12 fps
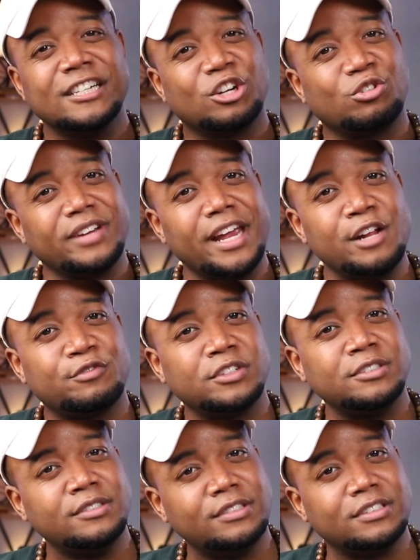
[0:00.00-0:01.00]
creative
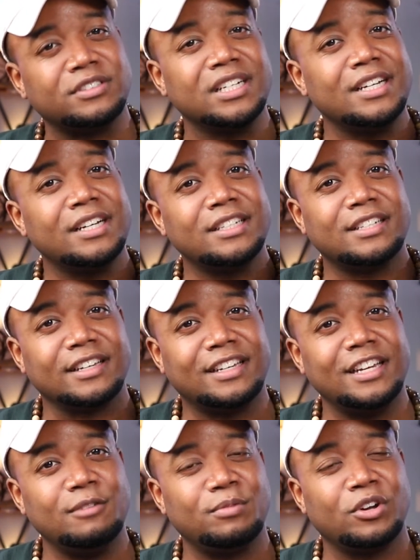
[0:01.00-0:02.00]
oomph to
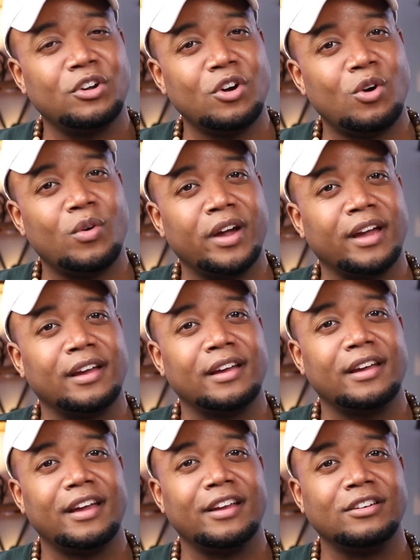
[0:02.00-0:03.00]
keep going
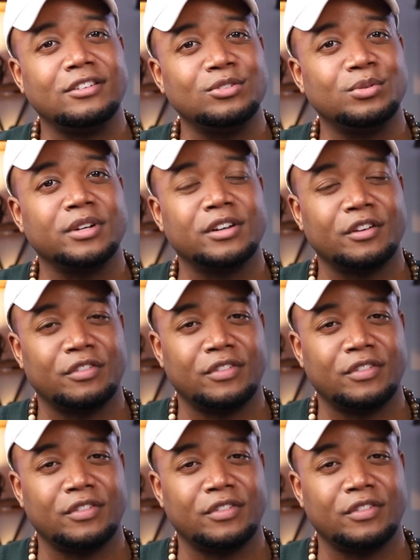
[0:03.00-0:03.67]
and doing your